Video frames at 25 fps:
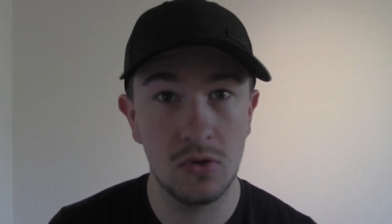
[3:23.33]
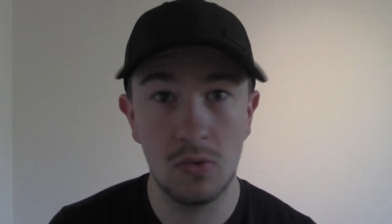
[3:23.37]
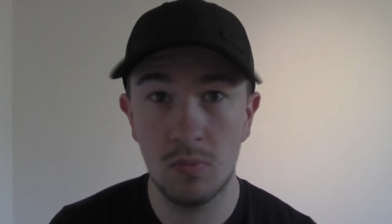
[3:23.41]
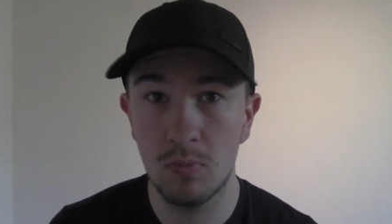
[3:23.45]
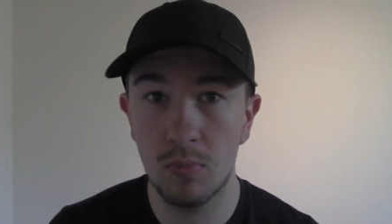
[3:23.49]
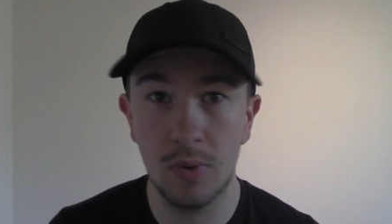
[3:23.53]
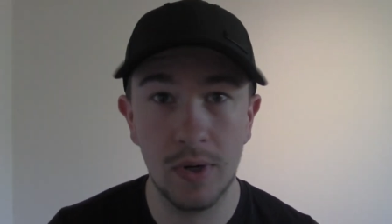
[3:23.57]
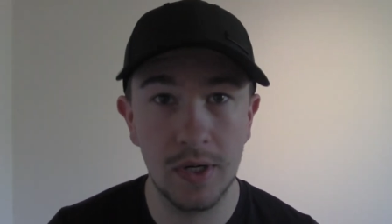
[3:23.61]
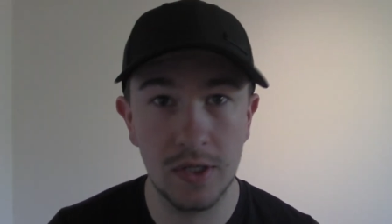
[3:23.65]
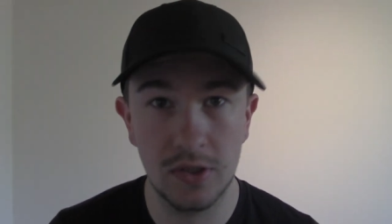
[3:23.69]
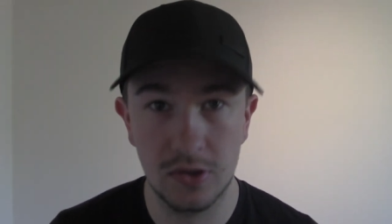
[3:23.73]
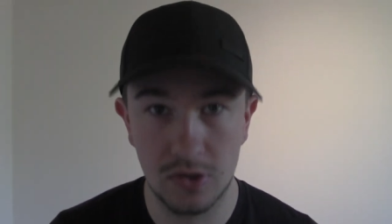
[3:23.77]

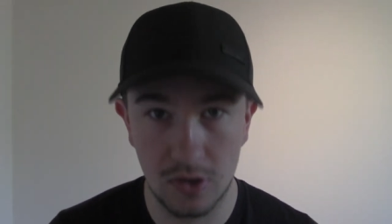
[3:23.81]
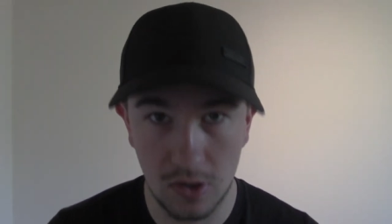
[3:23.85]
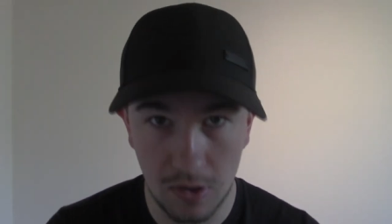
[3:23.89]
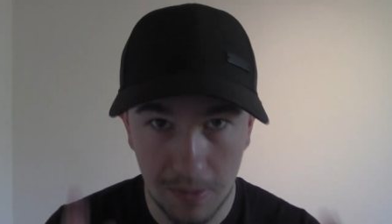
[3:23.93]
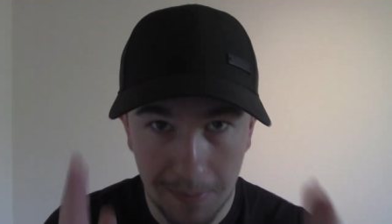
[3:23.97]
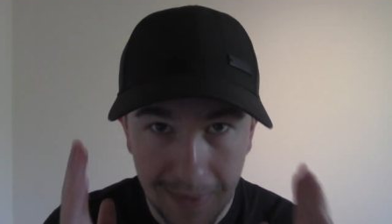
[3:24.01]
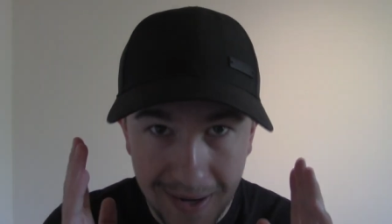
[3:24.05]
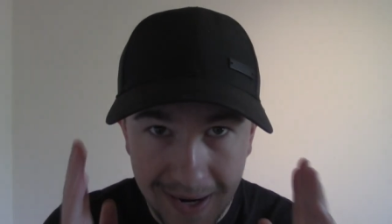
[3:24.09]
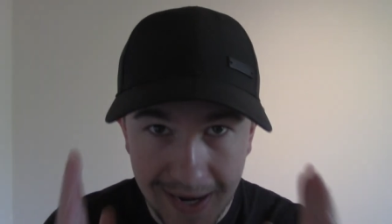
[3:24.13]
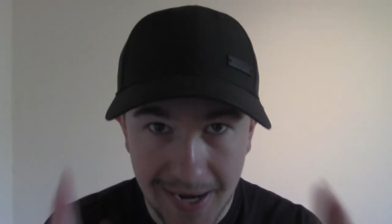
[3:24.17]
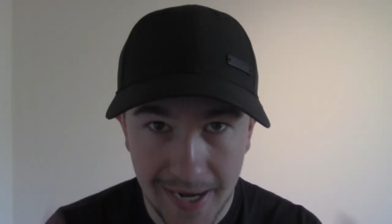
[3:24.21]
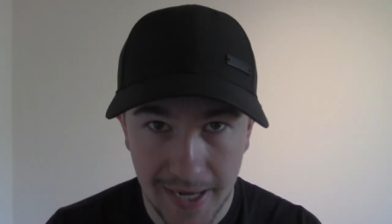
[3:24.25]
Don't
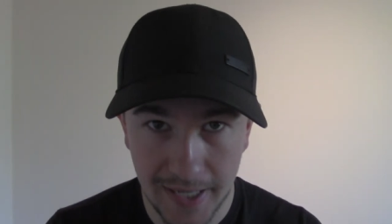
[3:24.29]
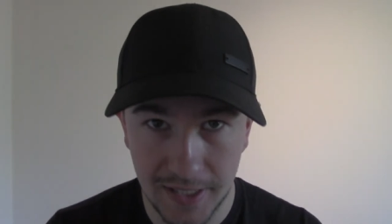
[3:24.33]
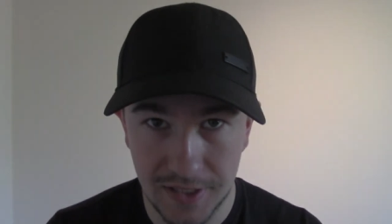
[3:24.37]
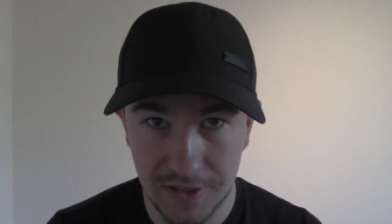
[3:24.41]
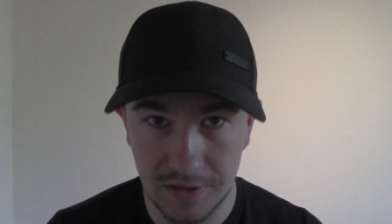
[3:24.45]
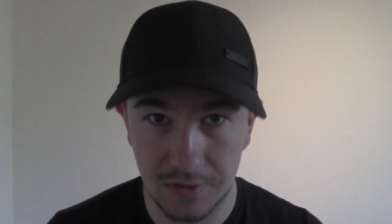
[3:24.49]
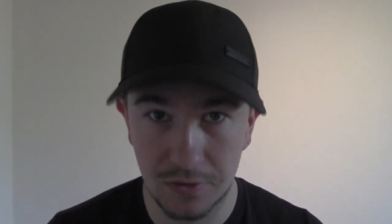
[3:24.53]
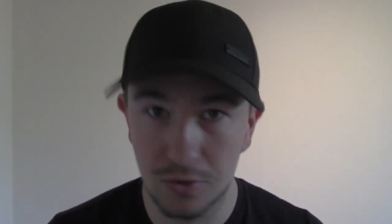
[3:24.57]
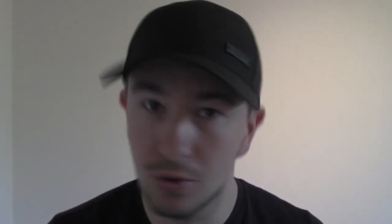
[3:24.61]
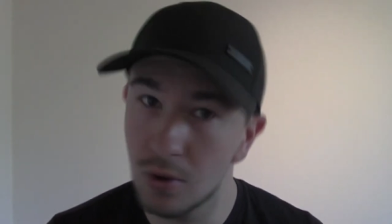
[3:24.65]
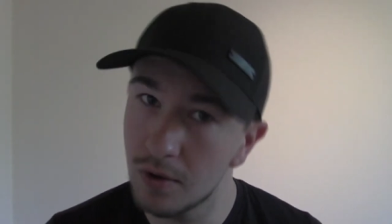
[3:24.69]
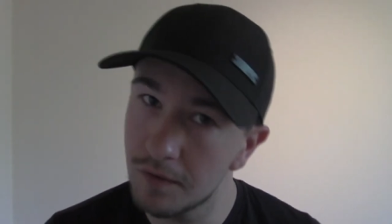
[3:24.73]
brainstorm,
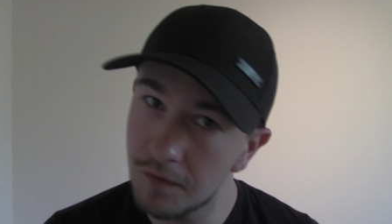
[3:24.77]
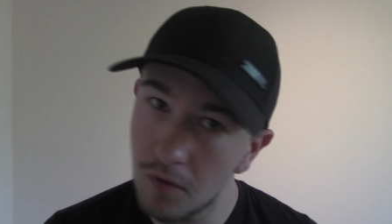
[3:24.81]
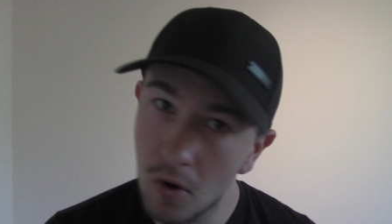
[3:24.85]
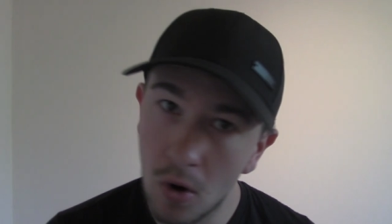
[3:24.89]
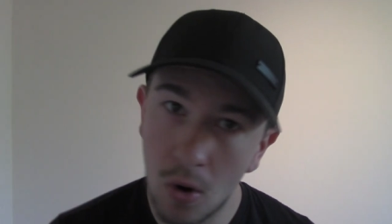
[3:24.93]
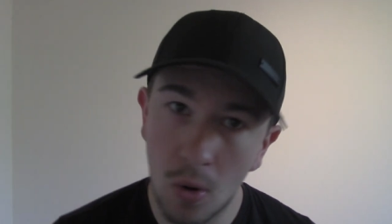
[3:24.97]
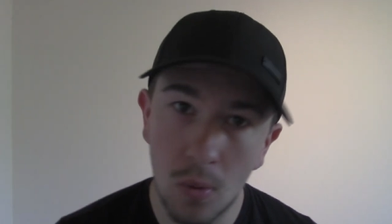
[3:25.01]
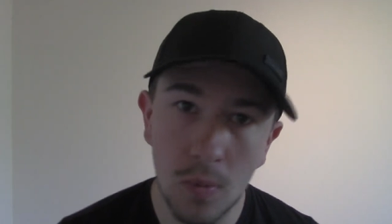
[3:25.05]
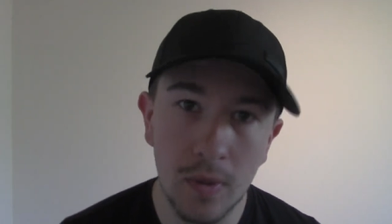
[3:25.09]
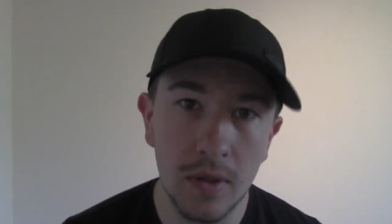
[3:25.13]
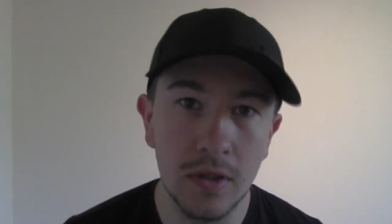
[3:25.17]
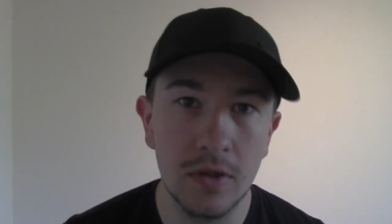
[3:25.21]
action. You have
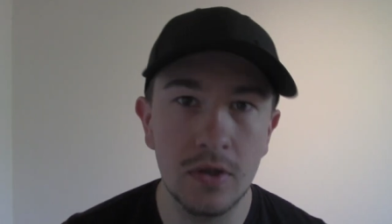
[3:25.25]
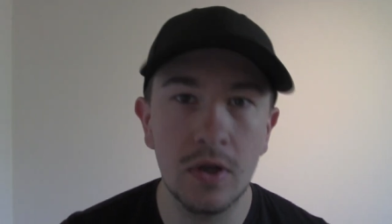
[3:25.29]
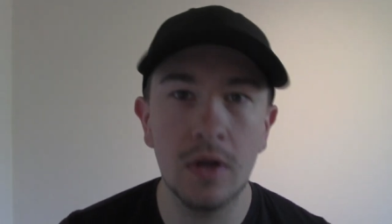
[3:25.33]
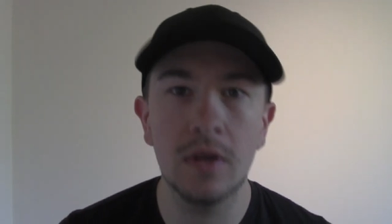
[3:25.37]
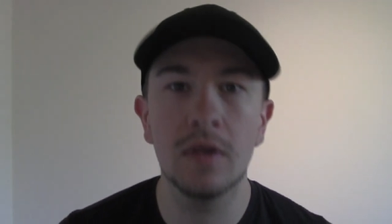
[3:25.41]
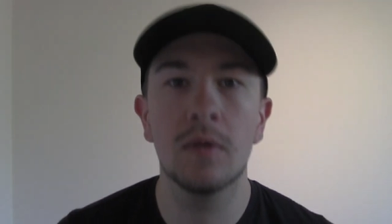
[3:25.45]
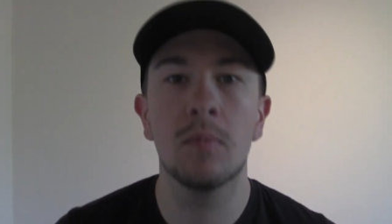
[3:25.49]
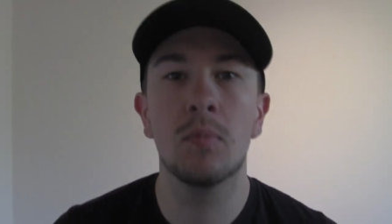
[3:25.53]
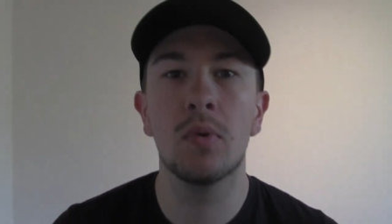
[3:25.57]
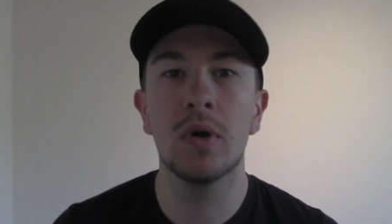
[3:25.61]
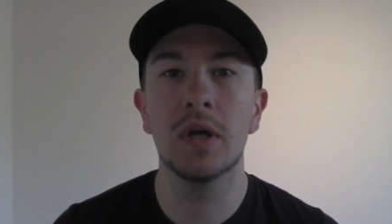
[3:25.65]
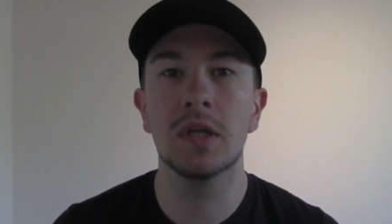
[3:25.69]
already
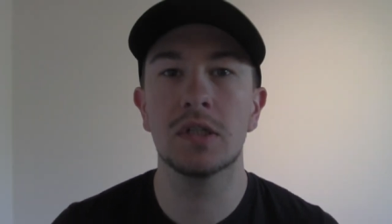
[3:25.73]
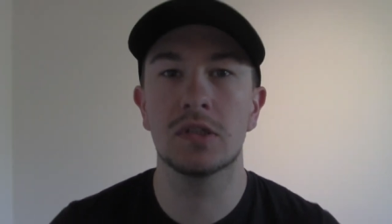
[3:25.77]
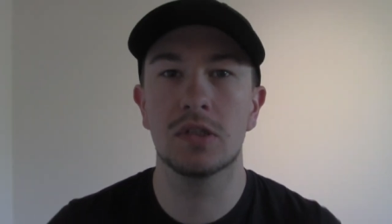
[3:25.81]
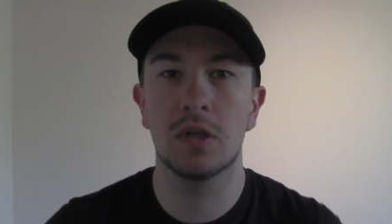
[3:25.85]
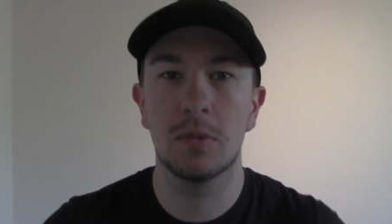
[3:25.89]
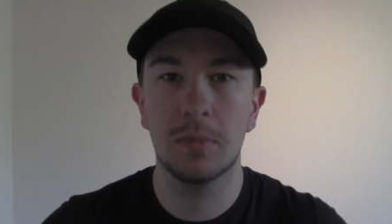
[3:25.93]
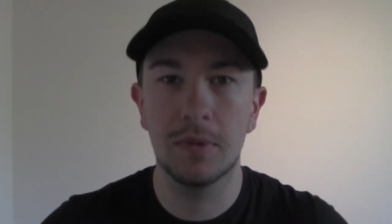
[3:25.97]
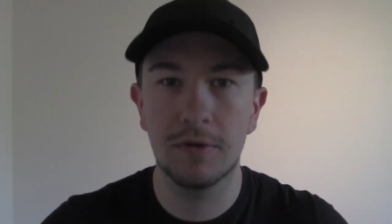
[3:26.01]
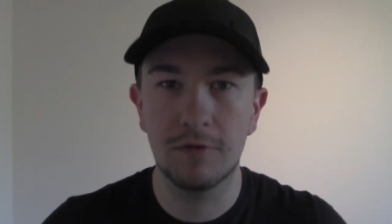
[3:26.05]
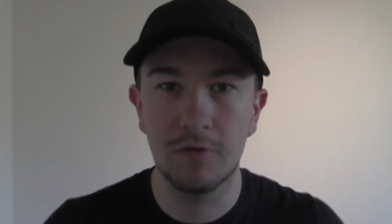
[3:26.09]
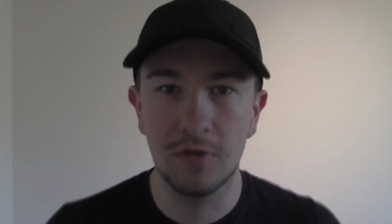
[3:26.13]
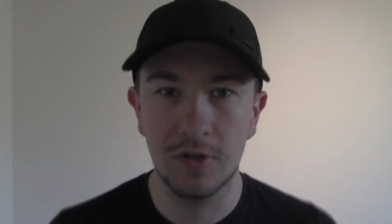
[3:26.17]
done the
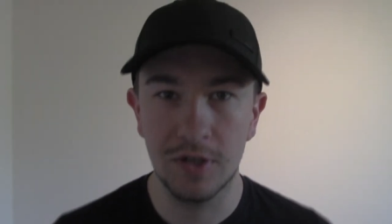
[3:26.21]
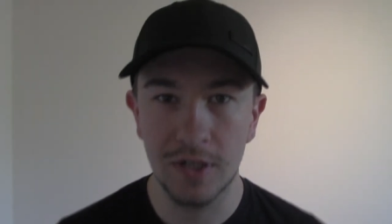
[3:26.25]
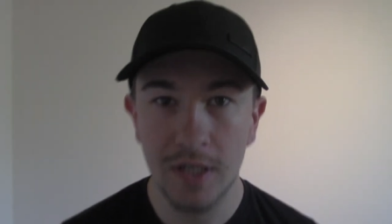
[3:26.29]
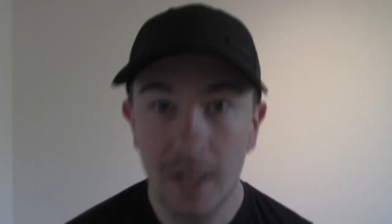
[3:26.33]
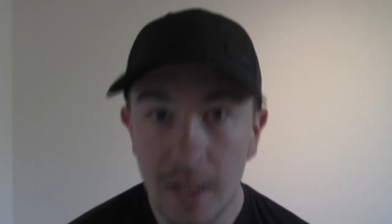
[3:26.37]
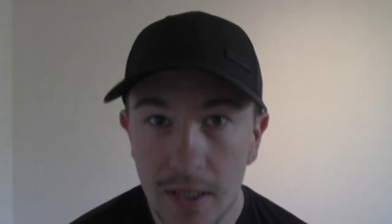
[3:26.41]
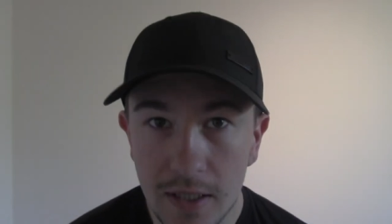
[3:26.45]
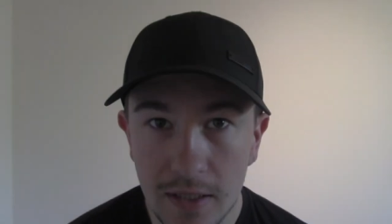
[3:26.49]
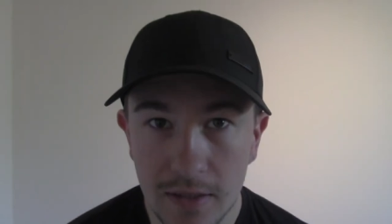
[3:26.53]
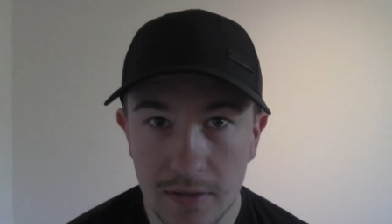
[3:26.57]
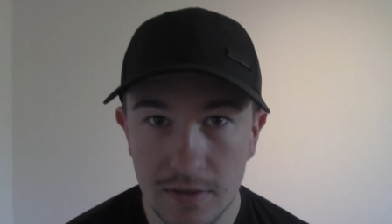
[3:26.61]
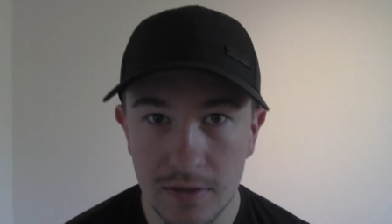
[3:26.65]
brainstorming for
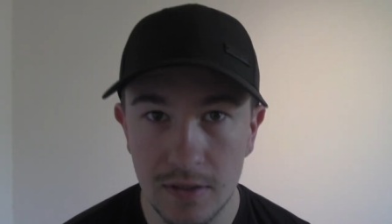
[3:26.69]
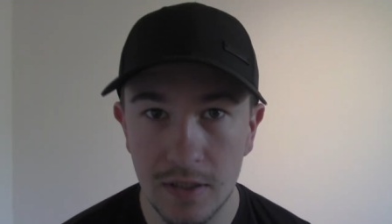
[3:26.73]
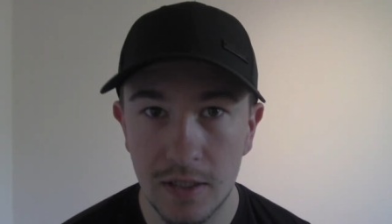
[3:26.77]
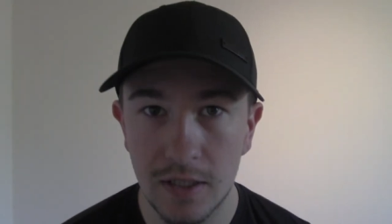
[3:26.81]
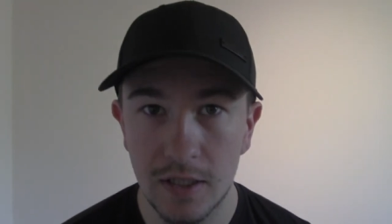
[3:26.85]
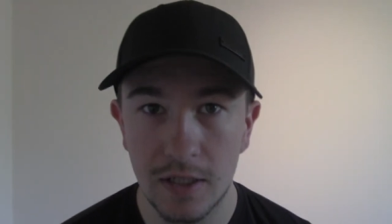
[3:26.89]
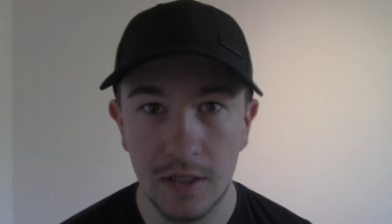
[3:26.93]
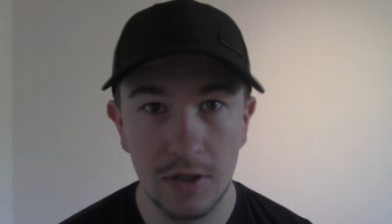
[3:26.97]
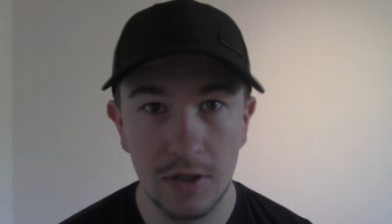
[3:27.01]
years